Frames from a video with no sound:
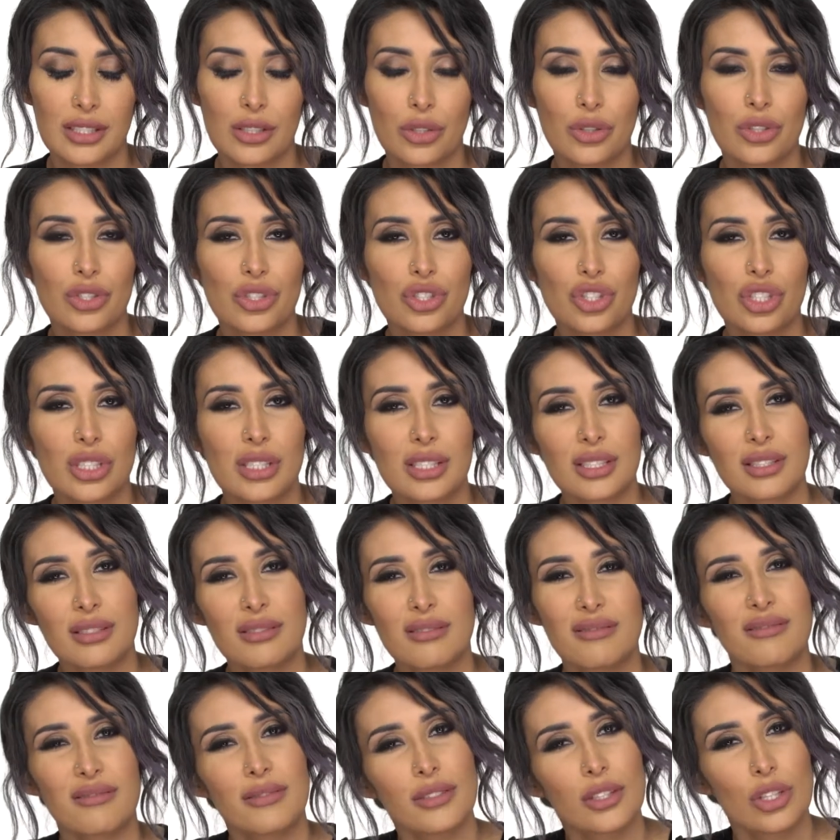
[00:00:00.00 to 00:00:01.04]
So there's just
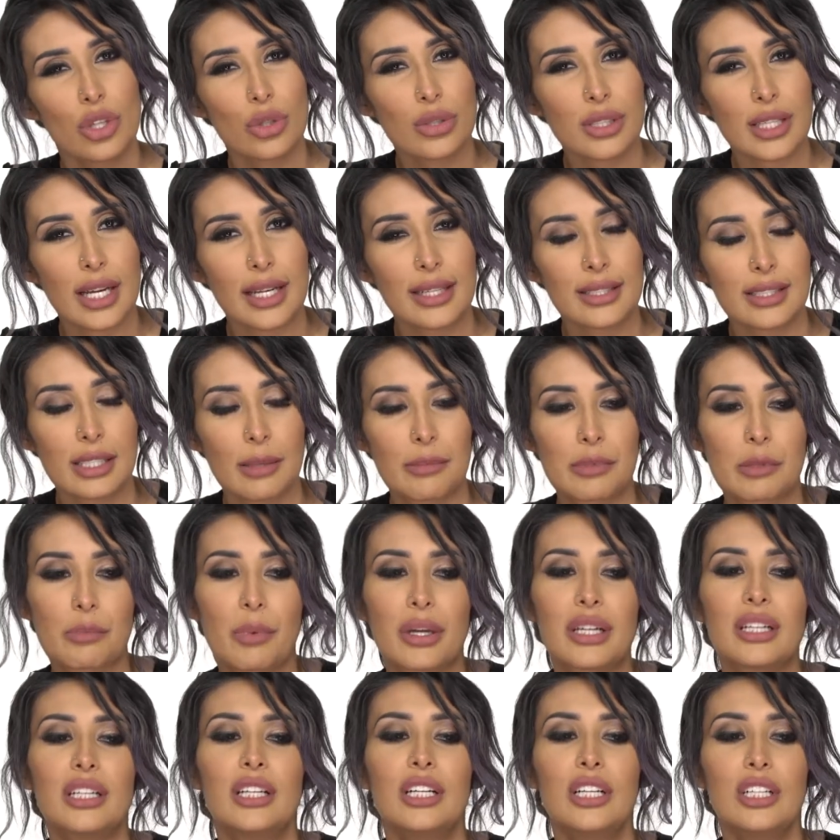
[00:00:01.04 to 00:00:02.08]
those kind of tips,
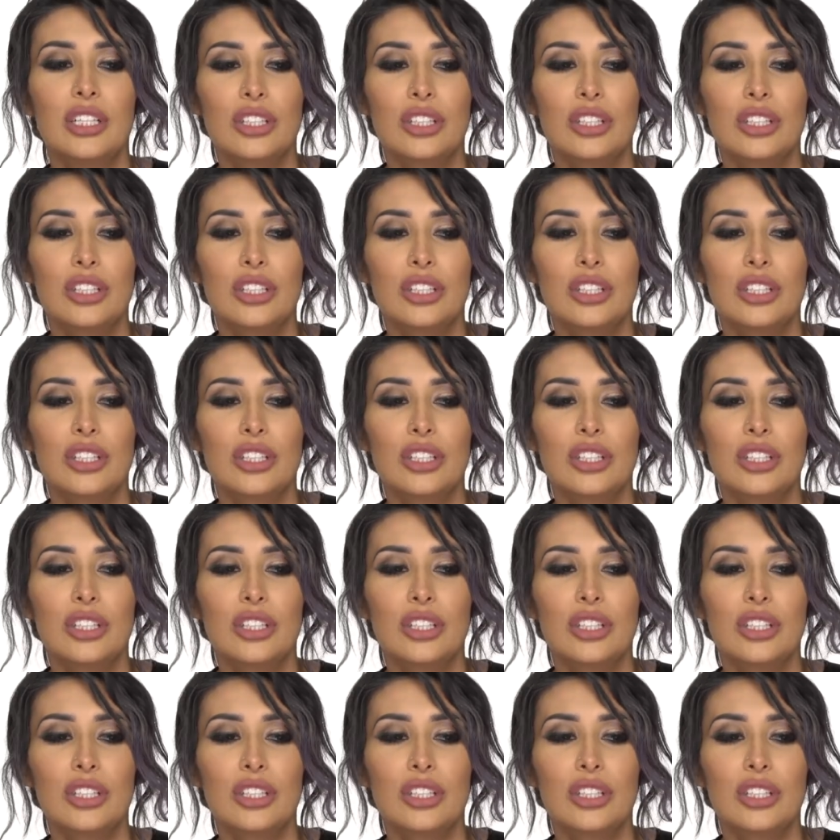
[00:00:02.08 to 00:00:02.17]
but